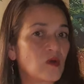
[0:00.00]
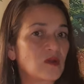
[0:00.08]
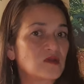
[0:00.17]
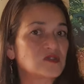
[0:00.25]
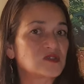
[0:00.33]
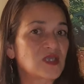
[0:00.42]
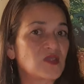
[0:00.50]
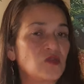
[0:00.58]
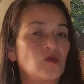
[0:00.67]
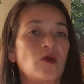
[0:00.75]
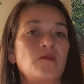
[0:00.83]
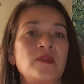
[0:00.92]
else can
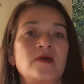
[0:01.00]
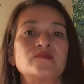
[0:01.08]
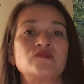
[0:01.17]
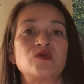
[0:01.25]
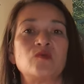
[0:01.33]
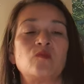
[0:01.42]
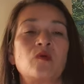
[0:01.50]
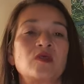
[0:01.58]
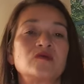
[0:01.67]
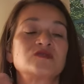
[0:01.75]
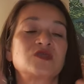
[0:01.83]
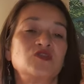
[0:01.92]
you open up to? What
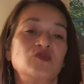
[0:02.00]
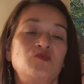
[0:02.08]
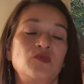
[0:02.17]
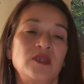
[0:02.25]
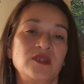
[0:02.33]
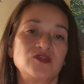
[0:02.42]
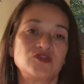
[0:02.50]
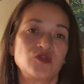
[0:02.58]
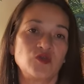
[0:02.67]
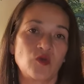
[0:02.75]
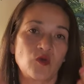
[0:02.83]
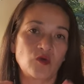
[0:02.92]
else can you bring into
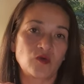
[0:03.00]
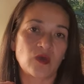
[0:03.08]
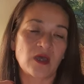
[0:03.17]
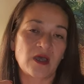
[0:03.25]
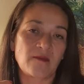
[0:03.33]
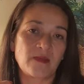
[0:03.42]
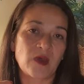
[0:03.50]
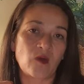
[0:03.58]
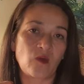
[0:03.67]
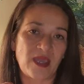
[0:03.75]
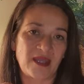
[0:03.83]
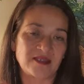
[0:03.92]
your
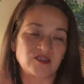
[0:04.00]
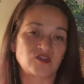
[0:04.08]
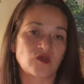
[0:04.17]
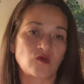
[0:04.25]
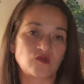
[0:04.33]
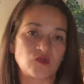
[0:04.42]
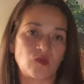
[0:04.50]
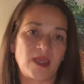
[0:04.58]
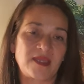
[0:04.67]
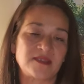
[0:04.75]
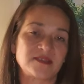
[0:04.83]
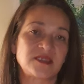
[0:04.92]
awareness, soul's
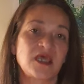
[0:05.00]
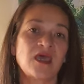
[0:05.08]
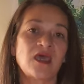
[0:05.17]
awareness?